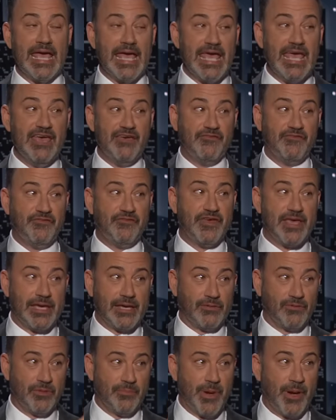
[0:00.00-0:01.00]
if he
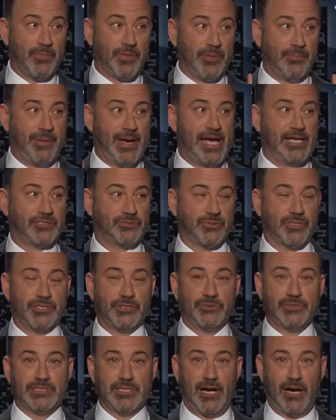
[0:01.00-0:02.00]
can remember the password
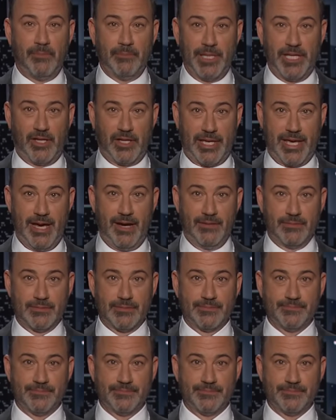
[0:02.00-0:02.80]
to his Hotmail account.